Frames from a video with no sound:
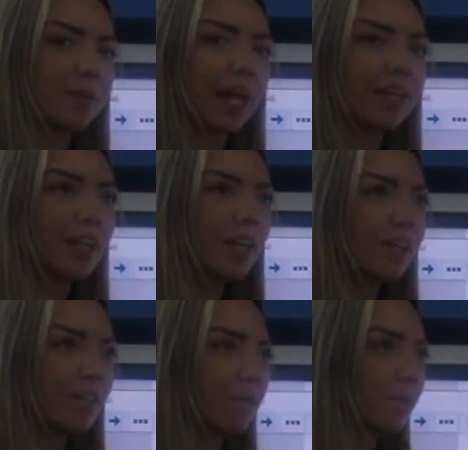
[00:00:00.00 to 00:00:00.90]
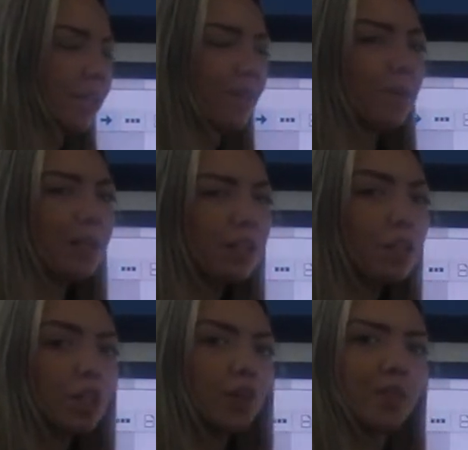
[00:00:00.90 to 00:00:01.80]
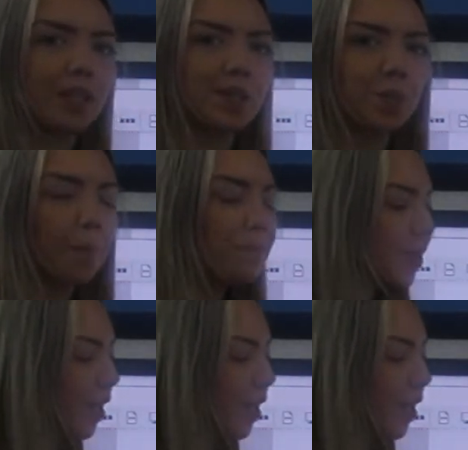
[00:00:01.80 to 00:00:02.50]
Okay, give you a little clue for this one.